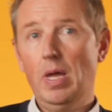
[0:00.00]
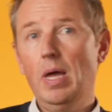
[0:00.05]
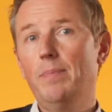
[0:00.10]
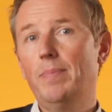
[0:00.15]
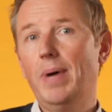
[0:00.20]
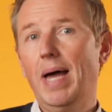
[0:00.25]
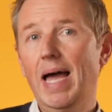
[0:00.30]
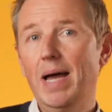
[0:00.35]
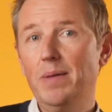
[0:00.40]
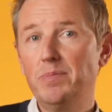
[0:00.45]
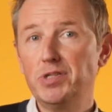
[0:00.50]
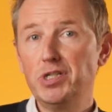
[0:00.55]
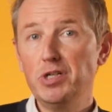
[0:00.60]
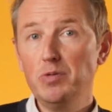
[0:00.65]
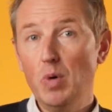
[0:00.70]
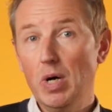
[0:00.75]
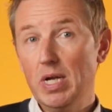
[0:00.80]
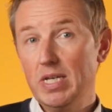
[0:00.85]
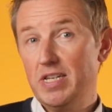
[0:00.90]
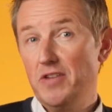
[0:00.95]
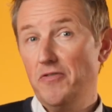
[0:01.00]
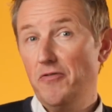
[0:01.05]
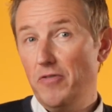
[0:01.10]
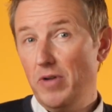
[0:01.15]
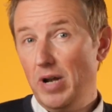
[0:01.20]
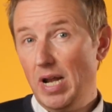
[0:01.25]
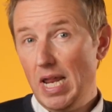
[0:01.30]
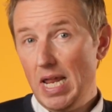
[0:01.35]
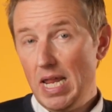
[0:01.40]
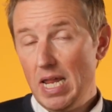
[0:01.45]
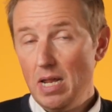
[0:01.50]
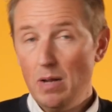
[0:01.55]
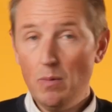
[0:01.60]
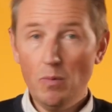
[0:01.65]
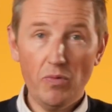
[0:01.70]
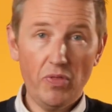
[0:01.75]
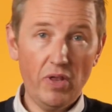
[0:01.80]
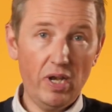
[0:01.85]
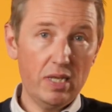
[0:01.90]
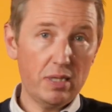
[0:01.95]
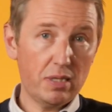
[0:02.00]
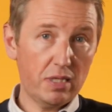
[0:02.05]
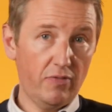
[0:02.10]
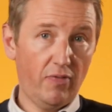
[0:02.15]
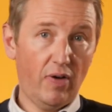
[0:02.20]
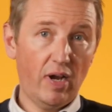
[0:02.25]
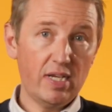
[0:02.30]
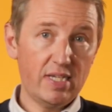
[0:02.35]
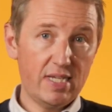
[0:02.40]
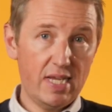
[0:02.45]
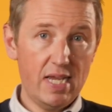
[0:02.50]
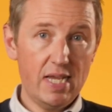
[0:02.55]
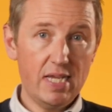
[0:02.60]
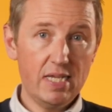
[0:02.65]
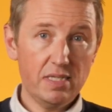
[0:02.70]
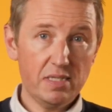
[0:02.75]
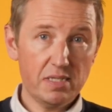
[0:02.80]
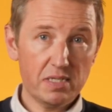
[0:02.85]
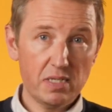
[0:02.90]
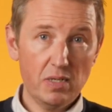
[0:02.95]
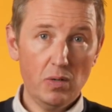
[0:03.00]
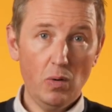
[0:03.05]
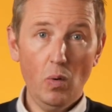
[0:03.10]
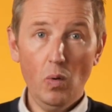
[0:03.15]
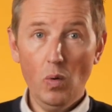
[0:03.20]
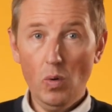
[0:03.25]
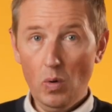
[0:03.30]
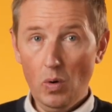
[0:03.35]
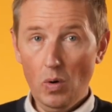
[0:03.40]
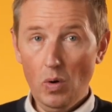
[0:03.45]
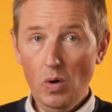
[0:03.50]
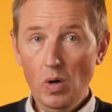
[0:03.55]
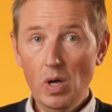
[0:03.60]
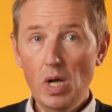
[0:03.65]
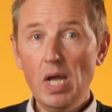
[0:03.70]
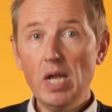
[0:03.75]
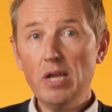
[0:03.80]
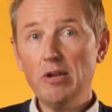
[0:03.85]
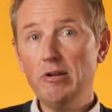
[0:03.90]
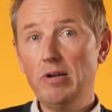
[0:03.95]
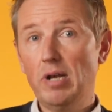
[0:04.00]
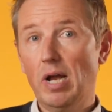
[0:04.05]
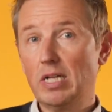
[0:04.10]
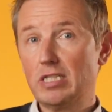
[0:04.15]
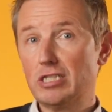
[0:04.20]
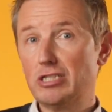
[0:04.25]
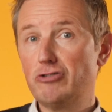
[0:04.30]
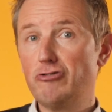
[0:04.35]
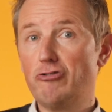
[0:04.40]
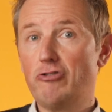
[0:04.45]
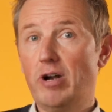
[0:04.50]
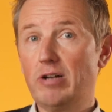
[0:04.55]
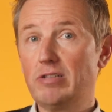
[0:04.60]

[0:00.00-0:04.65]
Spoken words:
Perhaps you work differently with a list of ideas, or you like to draw